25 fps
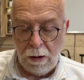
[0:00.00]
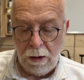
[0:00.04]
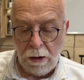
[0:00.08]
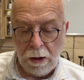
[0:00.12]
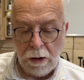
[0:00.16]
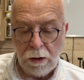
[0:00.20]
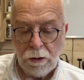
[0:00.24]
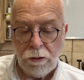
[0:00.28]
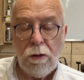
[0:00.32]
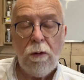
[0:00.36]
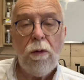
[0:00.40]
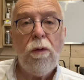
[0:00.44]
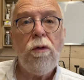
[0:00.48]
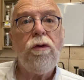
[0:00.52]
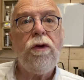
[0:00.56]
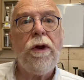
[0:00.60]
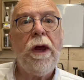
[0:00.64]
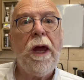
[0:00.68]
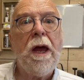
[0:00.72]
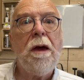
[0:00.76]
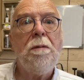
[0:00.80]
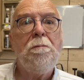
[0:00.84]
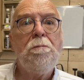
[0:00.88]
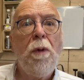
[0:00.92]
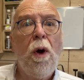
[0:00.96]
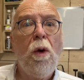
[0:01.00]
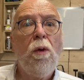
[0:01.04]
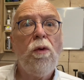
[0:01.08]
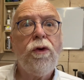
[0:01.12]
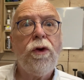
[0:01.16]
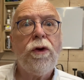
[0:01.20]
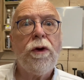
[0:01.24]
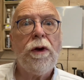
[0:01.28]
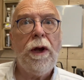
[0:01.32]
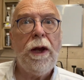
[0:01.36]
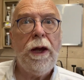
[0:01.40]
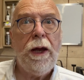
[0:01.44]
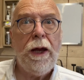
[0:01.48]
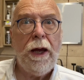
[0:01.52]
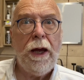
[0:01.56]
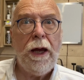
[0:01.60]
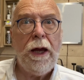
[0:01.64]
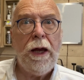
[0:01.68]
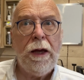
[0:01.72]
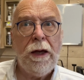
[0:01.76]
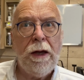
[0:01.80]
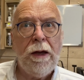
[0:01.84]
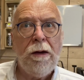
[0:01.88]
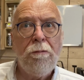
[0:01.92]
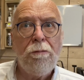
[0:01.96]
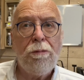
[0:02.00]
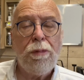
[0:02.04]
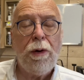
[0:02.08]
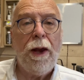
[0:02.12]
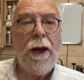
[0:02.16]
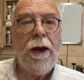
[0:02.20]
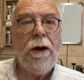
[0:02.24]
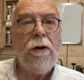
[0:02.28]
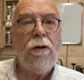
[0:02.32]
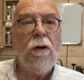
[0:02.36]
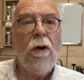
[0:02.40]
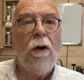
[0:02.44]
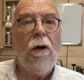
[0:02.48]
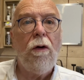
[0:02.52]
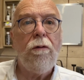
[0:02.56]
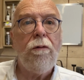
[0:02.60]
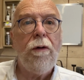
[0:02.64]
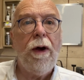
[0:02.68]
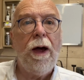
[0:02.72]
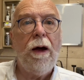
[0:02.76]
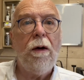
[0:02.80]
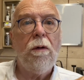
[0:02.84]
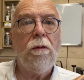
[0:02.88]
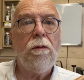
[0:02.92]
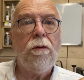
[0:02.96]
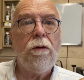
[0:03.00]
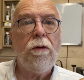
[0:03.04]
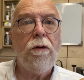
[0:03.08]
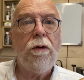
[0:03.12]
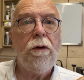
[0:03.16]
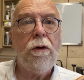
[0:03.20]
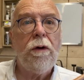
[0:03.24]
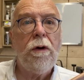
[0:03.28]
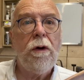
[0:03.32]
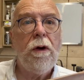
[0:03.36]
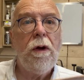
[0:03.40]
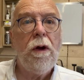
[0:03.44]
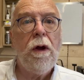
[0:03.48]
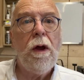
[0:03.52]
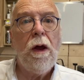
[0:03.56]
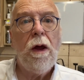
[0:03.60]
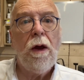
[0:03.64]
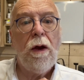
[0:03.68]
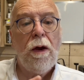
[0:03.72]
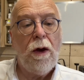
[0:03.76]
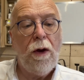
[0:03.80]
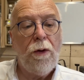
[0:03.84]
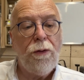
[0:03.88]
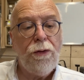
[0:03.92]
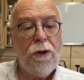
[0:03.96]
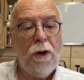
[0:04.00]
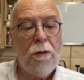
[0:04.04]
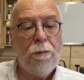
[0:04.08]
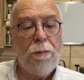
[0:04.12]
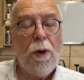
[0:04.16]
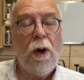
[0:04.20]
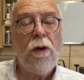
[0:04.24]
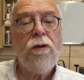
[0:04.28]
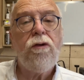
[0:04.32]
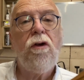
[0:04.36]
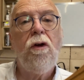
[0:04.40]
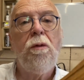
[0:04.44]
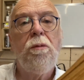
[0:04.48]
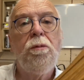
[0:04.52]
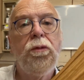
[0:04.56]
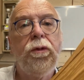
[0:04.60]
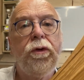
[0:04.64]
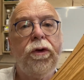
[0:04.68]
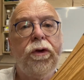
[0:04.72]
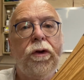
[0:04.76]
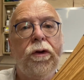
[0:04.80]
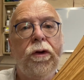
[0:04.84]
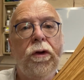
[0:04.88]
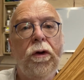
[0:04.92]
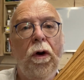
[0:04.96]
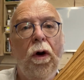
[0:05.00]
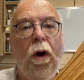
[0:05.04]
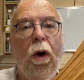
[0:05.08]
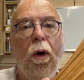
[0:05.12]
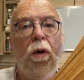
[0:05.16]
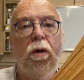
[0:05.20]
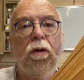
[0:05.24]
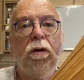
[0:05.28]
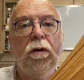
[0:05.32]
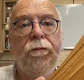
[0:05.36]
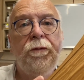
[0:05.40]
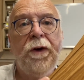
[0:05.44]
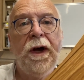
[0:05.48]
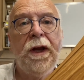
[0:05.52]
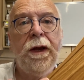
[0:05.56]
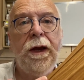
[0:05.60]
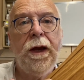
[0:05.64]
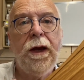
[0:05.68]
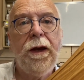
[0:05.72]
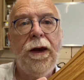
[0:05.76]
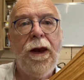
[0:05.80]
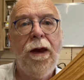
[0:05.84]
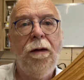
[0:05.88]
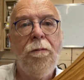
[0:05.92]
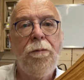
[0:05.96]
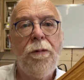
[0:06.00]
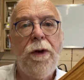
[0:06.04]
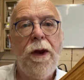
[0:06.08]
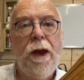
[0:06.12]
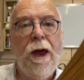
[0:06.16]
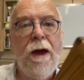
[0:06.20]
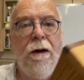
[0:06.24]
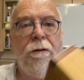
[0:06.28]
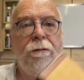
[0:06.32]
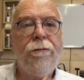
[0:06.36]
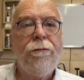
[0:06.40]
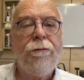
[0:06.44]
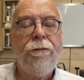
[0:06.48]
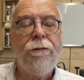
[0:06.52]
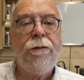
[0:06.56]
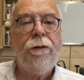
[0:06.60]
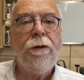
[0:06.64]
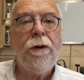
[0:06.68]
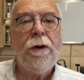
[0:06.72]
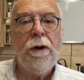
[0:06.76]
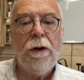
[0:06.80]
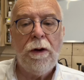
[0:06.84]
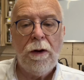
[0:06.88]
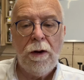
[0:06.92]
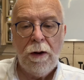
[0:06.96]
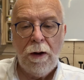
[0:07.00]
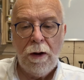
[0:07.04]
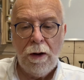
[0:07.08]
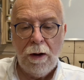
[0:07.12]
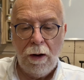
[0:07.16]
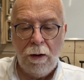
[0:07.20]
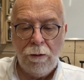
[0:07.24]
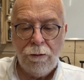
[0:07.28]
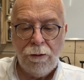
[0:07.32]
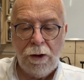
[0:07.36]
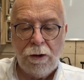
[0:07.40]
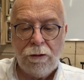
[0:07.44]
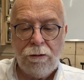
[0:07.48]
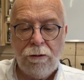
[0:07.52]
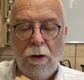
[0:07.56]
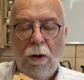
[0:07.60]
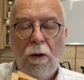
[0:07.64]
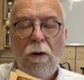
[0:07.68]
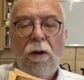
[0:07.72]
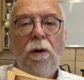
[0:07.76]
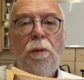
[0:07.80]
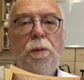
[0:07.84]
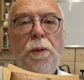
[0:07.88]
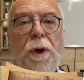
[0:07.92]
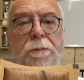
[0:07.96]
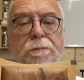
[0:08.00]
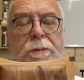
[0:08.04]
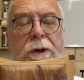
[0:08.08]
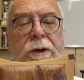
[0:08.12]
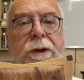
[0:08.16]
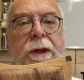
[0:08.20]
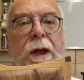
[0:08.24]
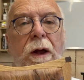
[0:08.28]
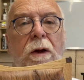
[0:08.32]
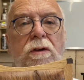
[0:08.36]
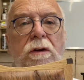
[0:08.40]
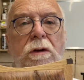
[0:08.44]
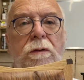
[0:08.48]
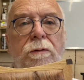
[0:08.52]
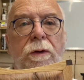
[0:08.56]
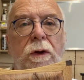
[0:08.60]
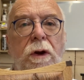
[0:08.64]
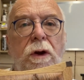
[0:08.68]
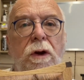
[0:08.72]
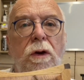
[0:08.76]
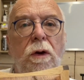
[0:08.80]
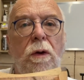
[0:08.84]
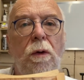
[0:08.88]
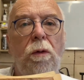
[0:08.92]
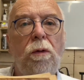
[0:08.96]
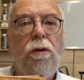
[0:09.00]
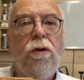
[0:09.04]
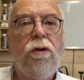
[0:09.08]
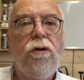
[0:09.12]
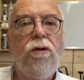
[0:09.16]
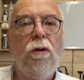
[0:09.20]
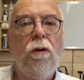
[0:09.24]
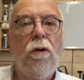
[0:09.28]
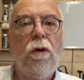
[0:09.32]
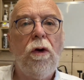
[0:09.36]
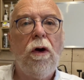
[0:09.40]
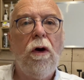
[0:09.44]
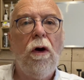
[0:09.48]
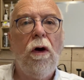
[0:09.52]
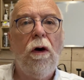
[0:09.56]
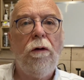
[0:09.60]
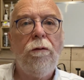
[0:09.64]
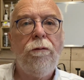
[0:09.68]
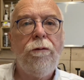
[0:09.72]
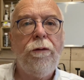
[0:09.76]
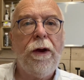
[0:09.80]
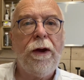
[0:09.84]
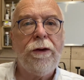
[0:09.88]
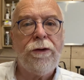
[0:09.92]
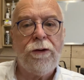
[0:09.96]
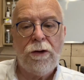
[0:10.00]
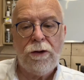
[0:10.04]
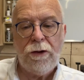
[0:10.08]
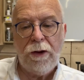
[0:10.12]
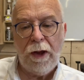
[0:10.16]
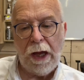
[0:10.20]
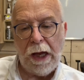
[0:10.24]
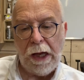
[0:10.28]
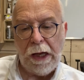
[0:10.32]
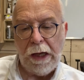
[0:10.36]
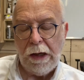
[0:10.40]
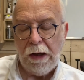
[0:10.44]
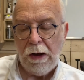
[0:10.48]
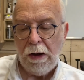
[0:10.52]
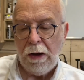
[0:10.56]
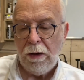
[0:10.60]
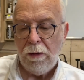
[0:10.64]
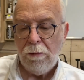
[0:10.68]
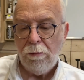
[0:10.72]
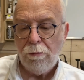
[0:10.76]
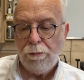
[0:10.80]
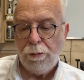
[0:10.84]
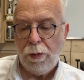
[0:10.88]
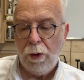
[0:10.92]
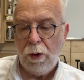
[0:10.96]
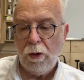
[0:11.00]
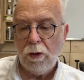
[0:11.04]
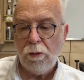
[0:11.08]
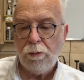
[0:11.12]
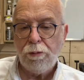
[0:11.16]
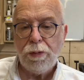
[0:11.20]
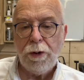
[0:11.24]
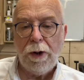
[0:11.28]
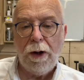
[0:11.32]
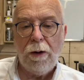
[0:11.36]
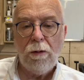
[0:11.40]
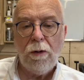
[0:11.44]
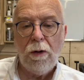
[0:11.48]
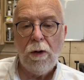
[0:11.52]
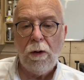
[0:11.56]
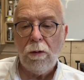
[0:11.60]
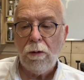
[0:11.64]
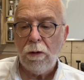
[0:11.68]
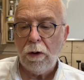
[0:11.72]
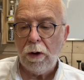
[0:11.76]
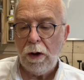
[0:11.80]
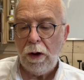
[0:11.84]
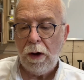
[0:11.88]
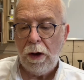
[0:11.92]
using mostly planed all round. The bottom's oak veneered MDF and the top was out of a huge chunk of, as I say, burled brown oak.